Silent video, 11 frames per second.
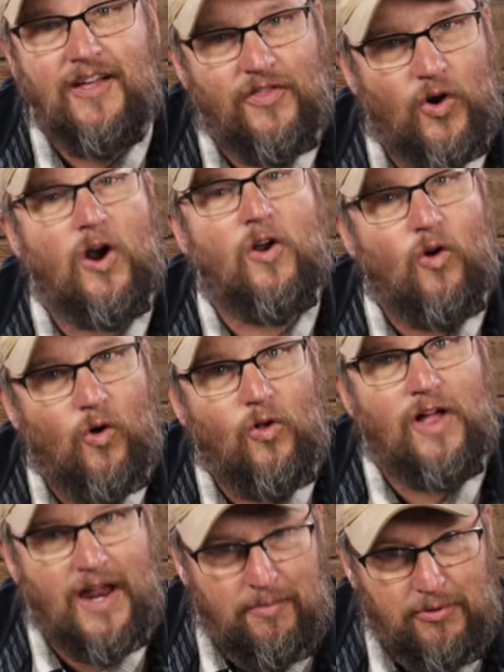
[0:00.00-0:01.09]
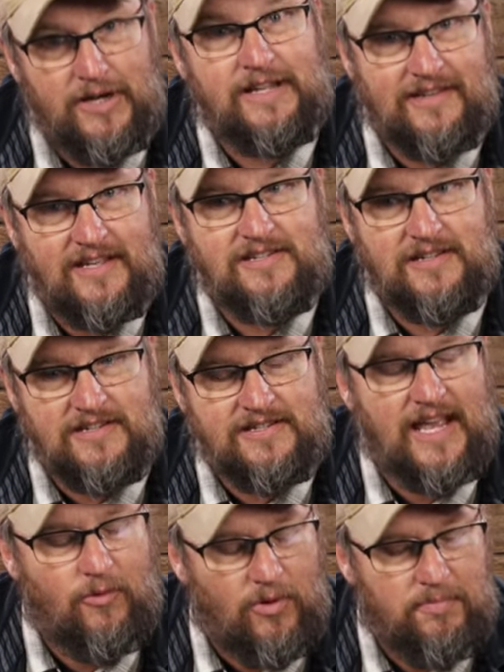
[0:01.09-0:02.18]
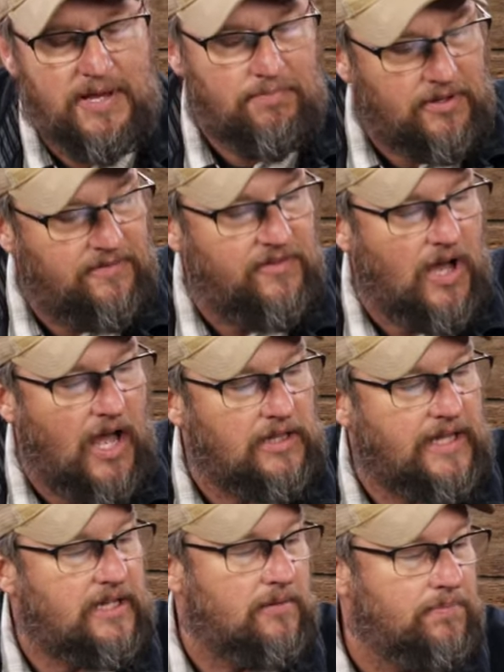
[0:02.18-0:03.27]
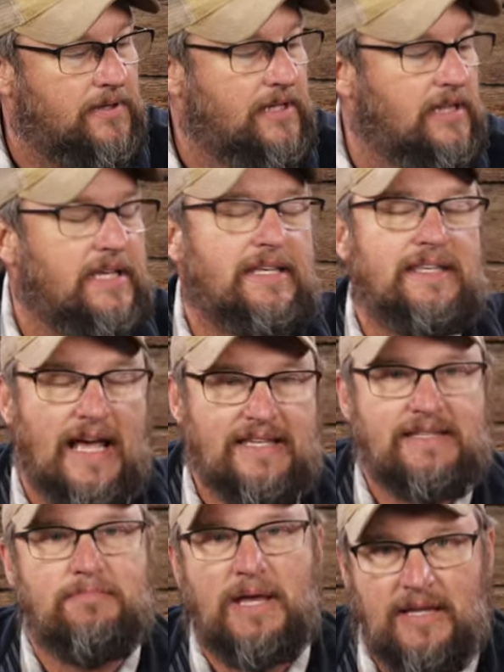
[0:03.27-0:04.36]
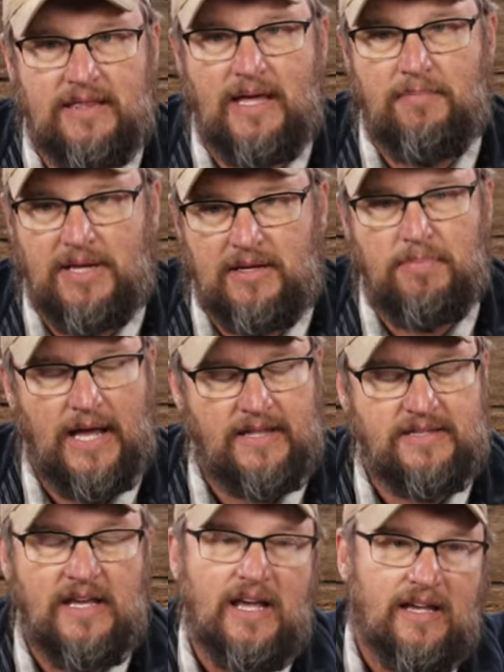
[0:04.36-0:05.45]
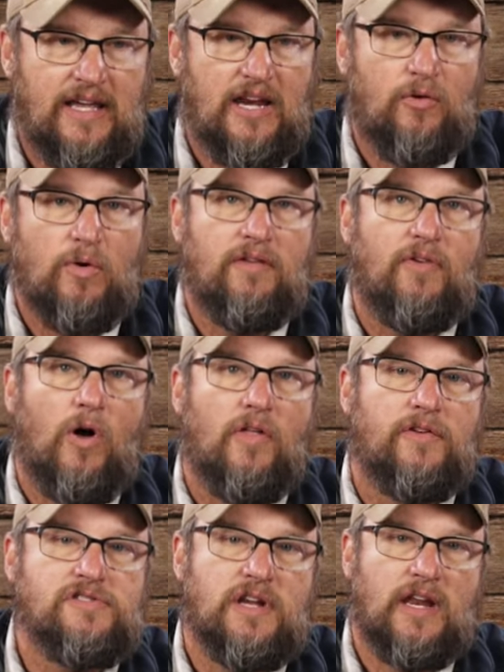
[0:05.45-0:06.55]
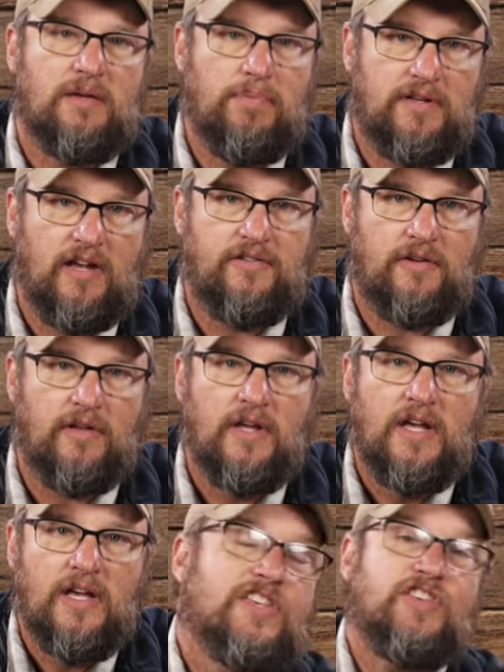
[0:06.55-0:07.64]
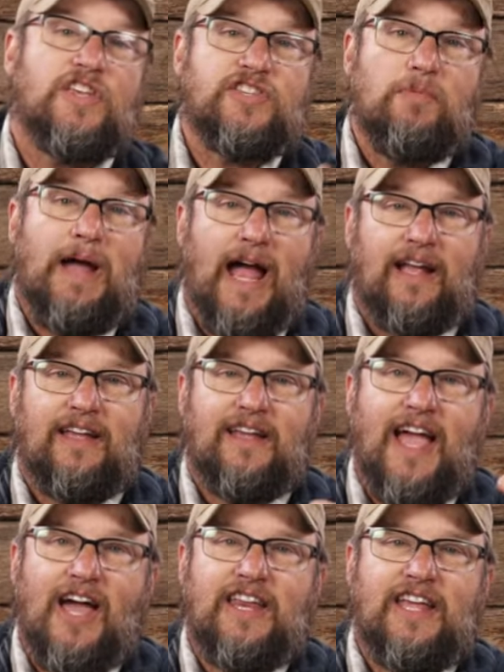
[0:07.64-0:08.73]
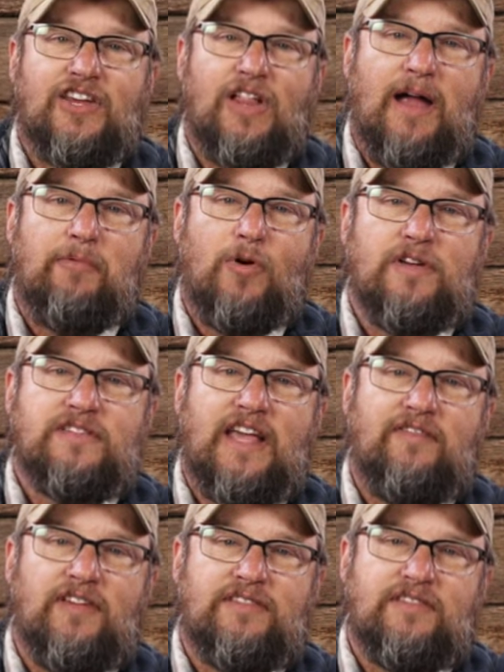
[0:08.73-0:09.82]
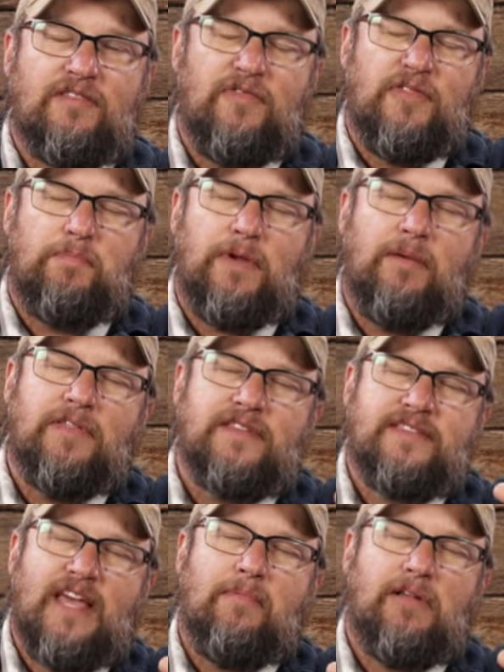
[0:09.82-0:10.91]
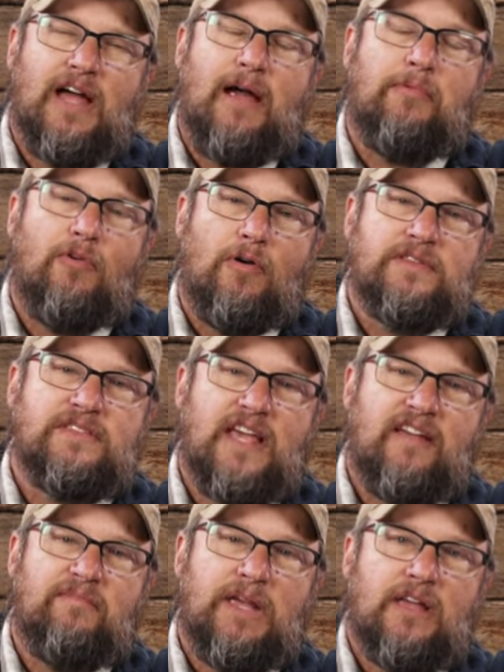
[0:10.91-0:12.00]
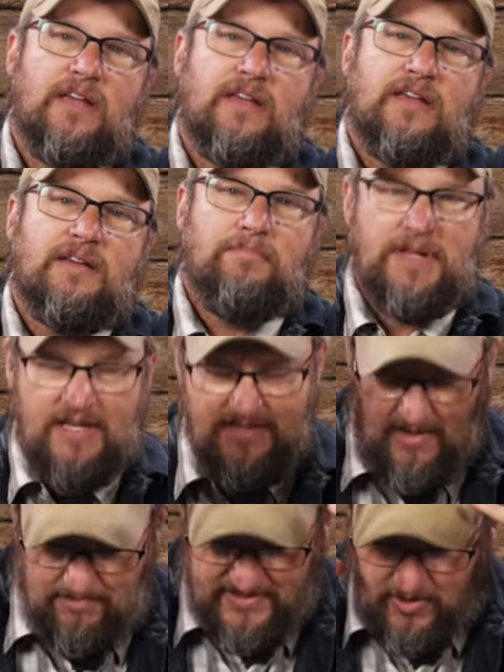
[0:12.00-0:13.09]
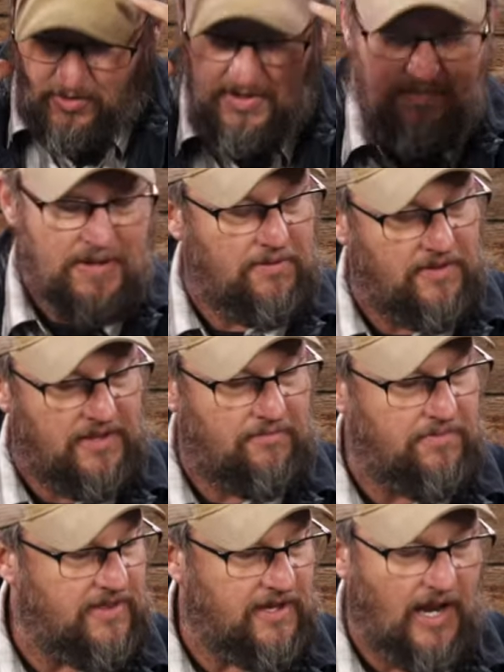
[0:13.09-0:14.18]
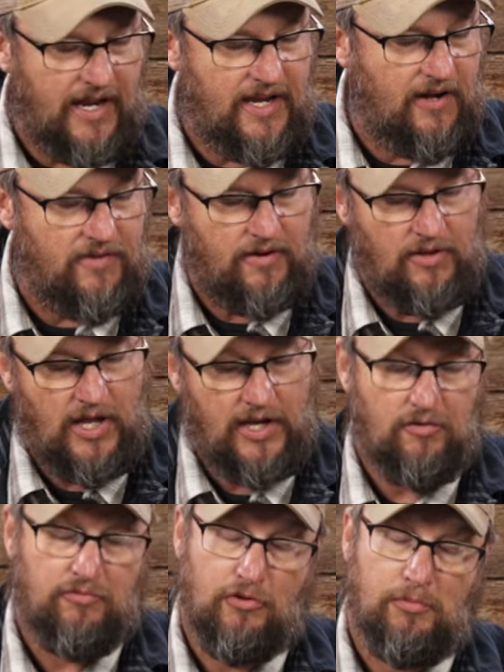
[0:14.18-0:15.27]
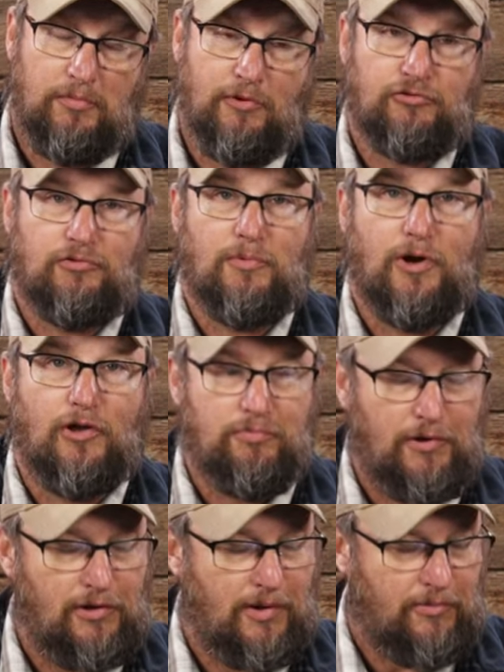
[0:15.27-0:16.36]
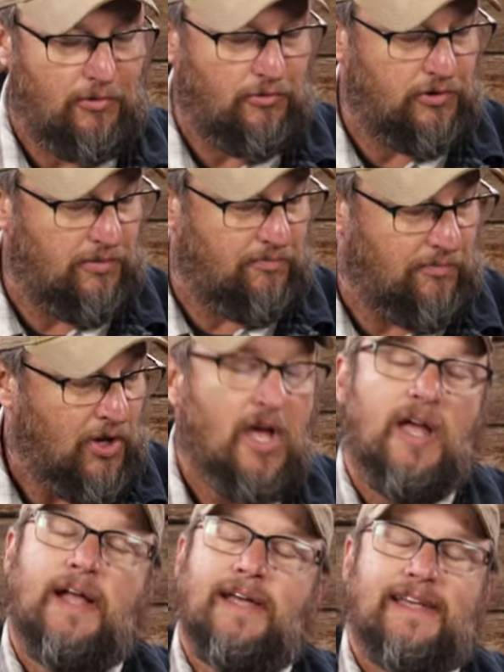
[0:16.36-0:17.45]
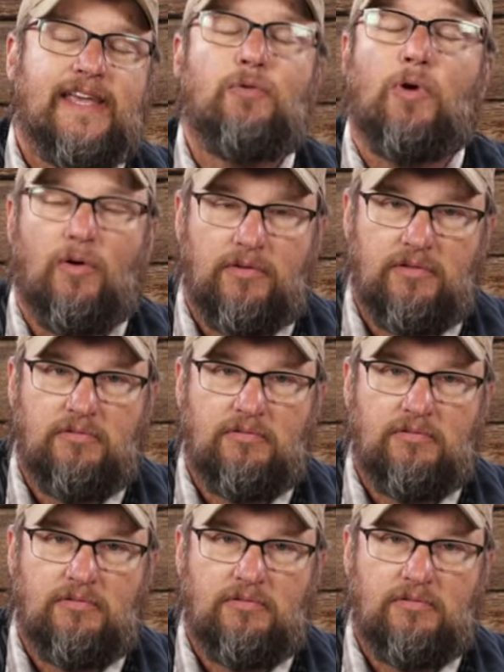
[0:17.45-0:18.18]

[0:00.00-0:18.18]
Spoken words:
there aren't a whole lot of breeds, let's just say, where people have not like completely decimated them into pets, getting rid of all their genetic potential. So let's go back. How do you get your Labrador to save you? So for the people that say my Labrador would save me, because there are so many people that I hear that are like, if Homer breaks in my house, my Labrador will keep him. He won't.